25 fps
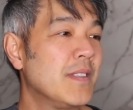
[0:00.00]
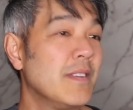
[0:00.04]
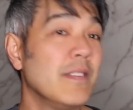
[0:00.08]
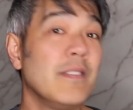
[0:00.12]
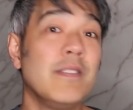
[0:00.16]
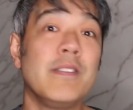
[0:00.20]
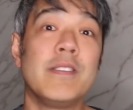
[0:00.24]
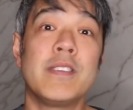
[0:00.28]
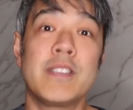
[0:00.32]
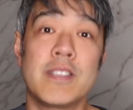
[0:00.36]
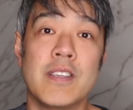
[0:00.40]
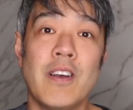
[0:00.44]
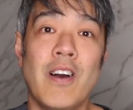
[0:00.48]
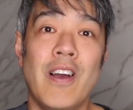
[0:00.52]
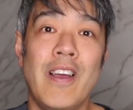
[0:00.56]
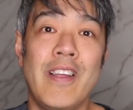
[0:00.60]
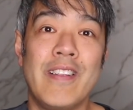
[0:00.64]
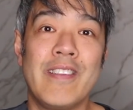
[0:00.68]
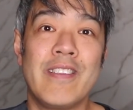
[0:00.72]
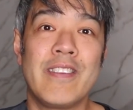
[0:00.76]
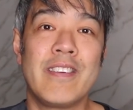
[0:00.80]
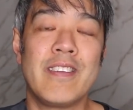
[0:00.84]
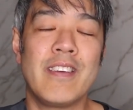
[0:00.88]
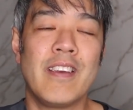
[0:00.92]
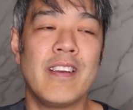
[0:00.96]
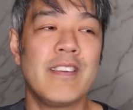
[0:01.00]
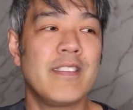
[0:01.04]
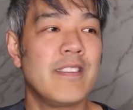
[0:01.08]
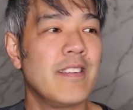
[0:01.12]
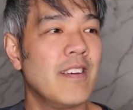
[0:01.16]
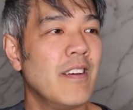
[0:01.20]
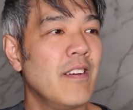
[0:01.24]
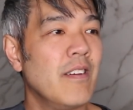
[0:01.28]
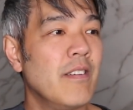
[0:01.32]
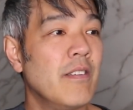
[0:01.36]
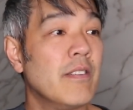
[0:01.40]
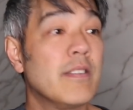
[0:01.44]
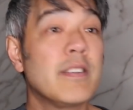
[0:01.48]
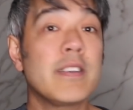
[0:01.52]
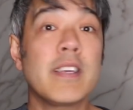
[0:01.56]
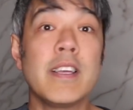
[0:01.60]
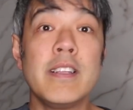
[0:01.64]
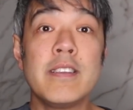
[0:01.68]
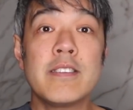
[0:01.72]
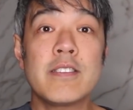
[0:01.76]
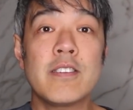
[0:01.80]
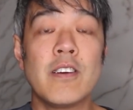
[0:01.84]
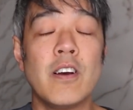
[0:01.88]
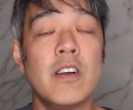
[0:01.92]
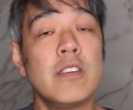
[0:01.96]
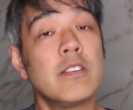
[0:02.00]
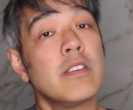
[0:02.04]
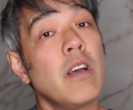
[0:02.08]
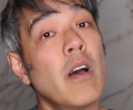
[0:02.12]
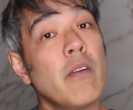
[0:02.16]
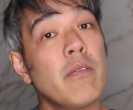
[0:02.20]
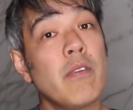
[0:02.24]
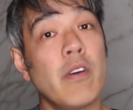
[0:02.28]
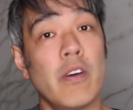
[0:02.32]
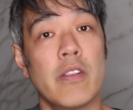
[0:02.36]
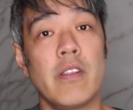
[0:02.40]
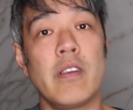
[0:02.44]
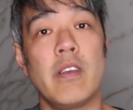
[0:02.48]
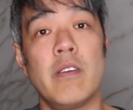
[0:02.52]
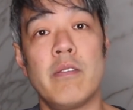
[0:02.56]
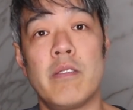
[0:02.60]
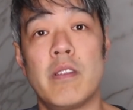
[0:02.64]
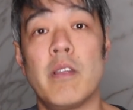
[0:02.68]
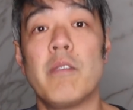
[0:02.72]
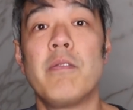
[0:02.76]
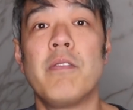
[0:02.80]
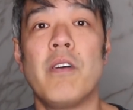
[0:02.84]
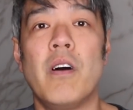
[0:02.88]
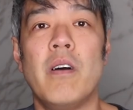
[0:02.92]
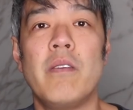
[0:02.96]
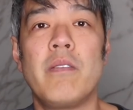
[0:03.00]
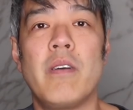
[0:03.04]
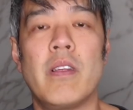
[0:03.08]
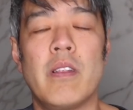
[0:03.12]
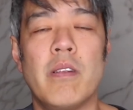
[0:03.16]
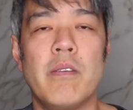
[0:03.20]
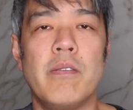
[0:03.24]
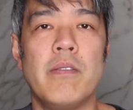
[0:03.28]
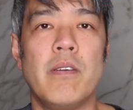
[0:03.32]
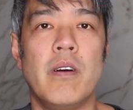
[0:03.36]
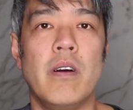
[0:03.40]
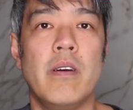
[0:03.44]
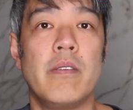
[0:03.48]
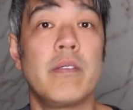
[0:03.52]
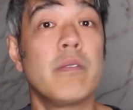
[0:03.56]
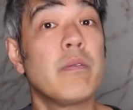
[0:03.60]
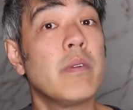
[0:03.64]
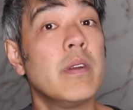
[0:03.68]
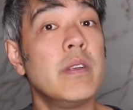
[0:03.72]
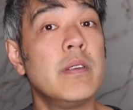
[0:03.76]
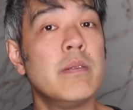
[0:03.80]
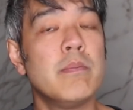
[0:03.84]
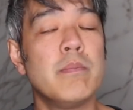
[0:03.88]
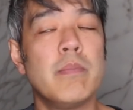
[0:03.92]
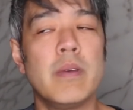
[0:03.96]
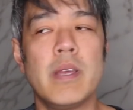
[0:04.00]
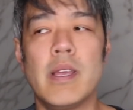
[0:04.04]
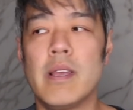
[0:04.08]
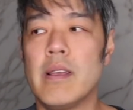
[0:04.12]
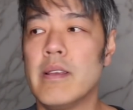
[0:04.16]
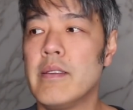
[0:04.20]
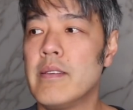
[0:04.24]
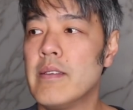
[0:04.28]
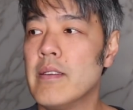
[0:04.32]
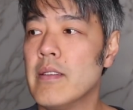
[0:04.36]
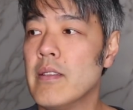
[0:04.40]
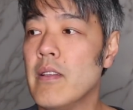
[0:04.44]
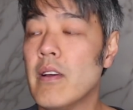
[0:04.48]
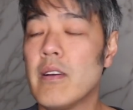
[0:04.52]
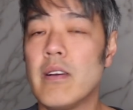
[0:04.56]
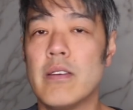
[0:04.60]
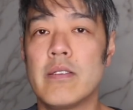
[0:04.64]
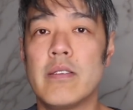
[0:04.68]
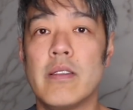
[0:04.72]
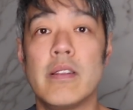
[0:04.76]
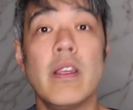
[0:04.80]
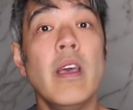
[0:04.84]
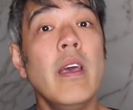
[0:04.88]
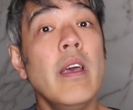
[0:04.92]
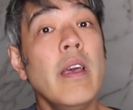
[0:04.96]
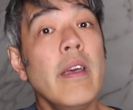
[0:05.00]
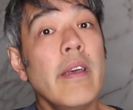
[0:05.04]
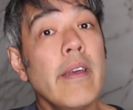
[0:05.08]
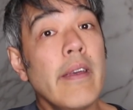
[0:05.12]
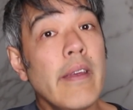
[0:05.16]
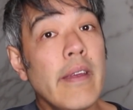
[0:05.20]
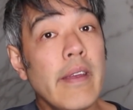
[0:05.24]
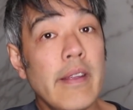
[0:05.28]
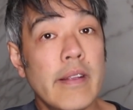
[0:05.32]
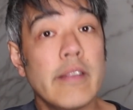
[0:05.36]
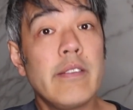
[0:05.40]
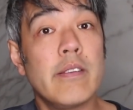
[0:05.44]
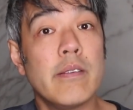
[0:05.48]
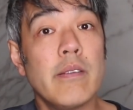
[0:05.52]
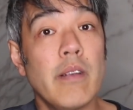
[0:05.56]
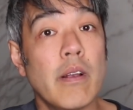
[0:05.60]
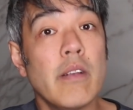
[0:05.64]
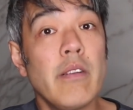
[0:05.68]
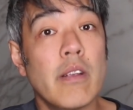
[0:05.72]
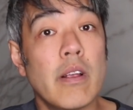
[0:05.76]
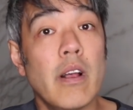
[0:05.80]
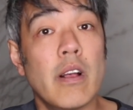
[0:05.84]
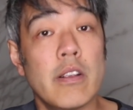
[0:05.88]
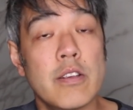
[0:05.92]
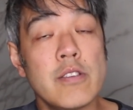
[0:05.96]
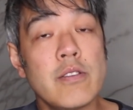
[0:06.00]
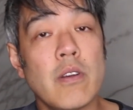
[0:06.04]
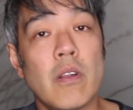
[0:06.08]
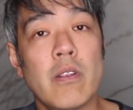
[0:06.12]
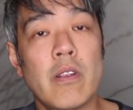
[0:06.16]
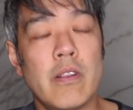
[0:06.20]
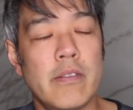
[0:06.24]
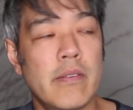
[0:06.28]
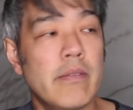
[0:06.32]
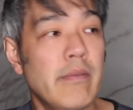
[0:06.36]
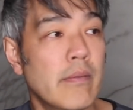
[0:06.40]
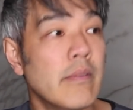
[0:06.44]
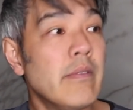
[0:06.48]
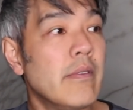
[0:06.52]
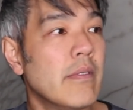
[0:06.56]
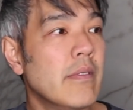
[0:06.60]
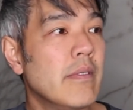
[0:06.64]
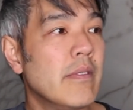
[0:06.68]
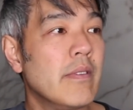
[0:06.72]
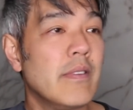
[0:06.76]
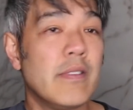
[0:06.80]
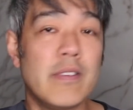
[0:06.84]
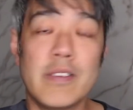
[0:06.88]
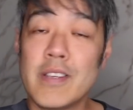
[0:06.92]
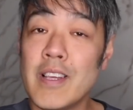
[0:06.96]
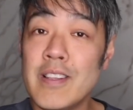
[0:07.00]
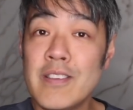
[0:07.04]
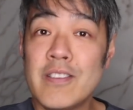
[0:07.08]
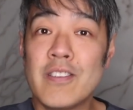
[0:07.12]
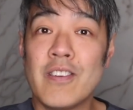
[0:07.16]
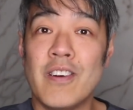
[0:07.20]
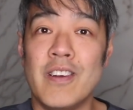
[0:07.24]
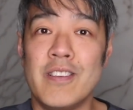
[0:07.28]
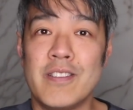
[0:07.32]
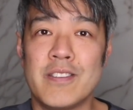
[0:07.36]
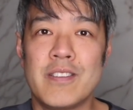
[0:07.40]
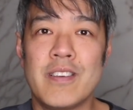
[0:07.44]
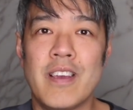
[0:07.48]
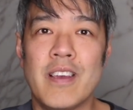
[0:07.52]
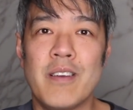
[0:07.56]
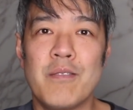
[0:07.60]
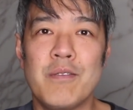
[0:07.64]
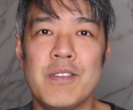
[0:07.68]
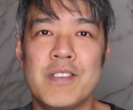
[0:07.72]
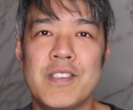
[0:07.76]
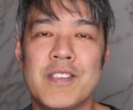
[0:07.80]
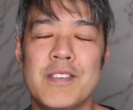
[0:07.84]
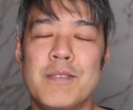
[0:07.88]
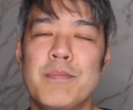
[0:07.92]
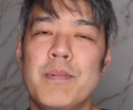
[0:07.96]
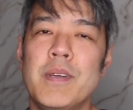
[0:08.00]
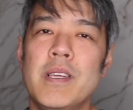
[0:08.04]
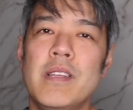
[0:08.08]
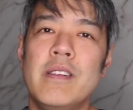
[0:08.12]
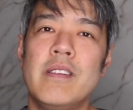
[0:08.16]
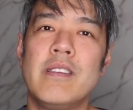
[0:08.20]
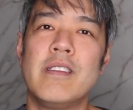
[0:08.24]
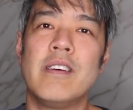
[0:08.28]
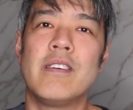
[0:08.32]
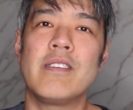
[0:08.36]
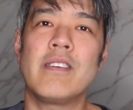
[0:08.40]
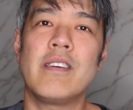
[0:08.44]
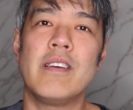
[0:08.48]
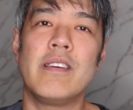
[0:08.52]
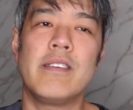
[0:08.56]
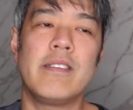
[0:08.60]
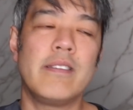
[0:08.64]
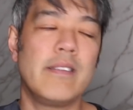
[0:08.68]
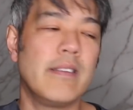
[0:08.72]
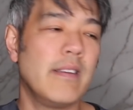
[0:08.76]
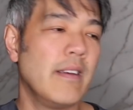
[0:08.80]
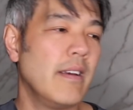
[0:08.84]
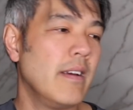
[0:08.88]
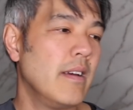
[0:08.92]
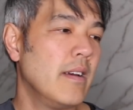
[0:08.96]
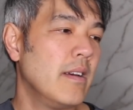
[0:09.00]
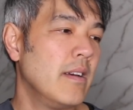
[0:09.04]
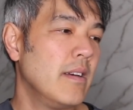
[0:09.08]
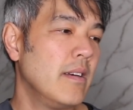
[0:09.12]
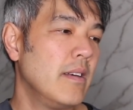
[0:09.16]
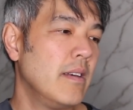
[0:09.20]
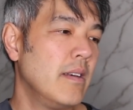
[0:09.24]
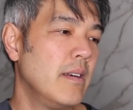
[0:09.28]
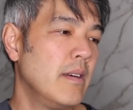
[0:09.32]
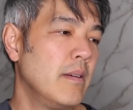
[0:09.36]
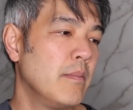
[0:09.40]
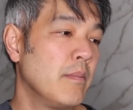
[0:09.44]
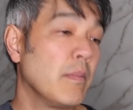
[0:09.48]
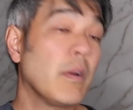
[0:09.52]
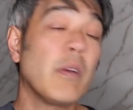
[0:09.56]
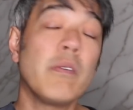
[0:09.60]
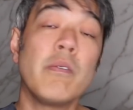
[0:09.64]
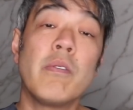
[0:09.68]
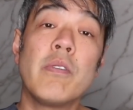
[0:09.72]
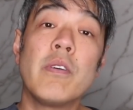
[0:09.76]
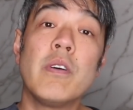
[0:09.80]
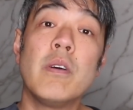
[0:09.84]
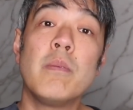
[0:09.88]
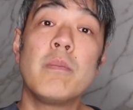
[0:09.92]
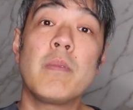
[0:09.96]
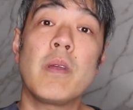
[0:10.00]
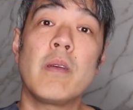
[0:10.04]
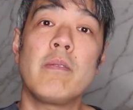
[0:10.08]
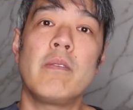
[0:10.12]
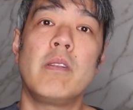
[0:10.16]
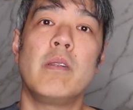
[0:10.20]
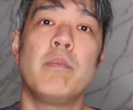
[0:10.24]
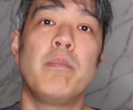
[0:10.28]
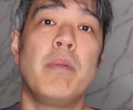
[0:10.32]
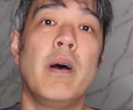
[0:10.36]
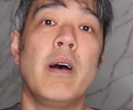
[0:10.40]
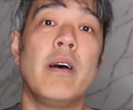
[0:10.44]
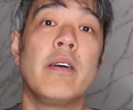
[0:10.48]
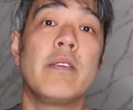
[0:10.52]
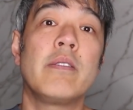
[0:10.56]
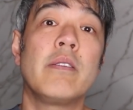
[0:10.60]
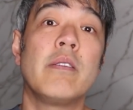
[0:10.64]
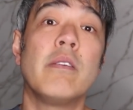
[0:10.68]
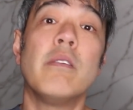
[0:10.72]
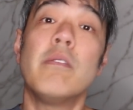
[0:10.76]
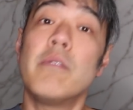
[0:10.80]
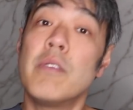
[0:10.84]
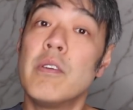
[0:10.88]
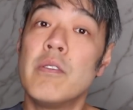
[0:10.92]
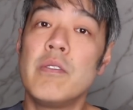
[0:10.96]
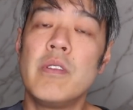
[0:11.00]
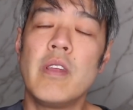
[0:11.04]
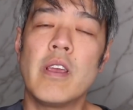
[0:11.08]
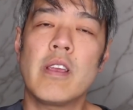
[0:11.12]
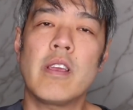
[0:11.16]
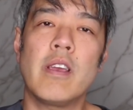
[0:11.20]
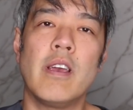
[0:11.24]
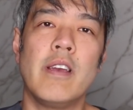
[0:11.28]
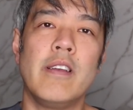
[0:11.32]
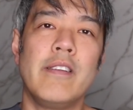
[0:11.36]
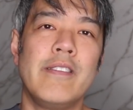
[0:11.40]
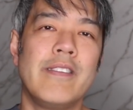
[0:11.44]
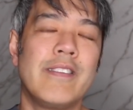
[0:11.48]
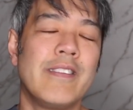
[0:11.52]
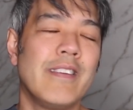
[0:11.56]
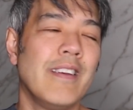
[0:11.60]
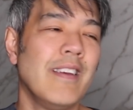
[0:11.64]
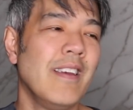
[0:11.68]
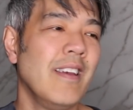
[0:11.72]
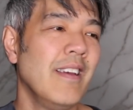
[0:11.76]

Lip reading: to science, yeah, so skin science, I've got to give it a 5 out of 5. The reason being is, like I said, it's a solid skin science, yeah, which has been, I guess, confirmed over the past few decades.